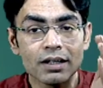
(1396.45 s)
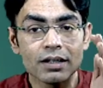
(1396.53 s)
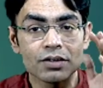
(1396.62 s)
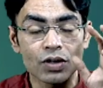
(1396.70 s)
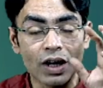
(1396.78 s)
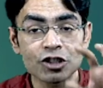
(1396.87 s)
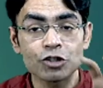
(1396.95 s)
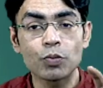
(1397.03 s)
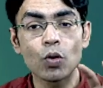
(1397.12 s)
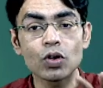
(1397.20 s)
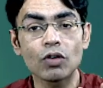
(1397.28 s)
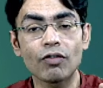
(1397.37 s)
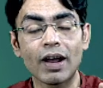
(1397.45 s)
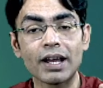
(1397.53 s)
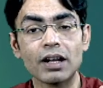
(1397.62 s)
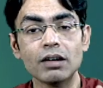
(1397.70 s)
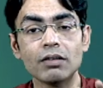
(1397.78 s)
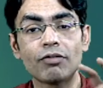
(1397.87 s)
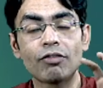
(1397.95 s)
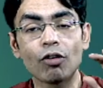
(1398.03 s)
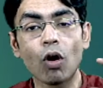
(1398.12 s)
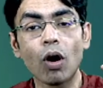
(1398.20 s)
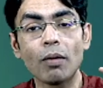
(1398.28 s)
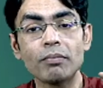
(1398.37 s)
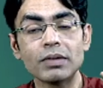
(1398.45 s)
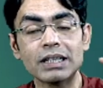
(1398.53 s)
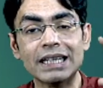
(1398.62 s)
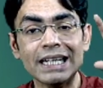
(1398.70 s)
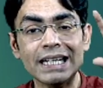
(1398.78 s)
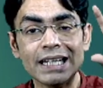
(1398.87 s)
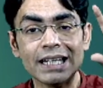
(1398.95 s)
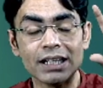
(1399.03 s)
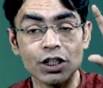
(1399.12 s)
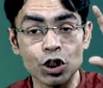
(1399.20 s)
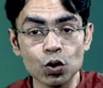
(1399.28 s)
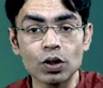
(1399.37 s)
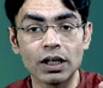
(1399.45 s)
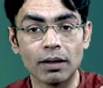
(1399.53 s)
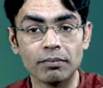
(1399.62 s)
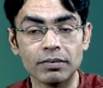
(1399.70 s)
transport of iron from the duodenum,